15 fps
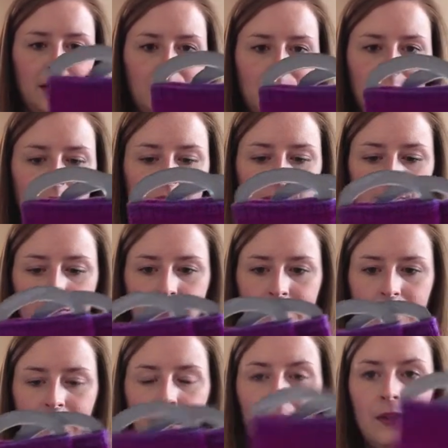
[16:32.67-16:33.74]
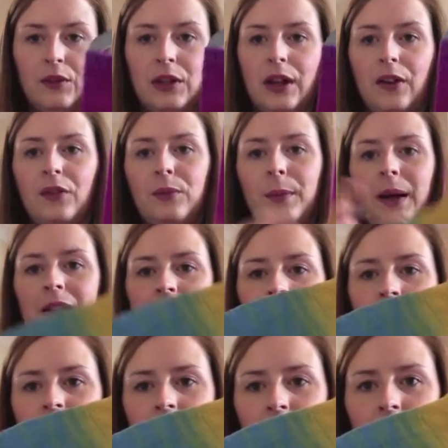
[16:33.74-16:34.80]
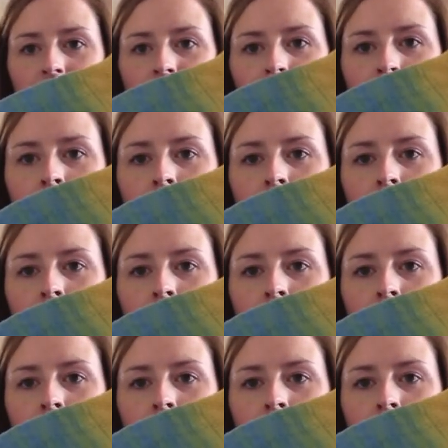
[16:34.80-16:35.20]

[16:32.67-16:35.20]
I was going to have enough, but I did, so yay.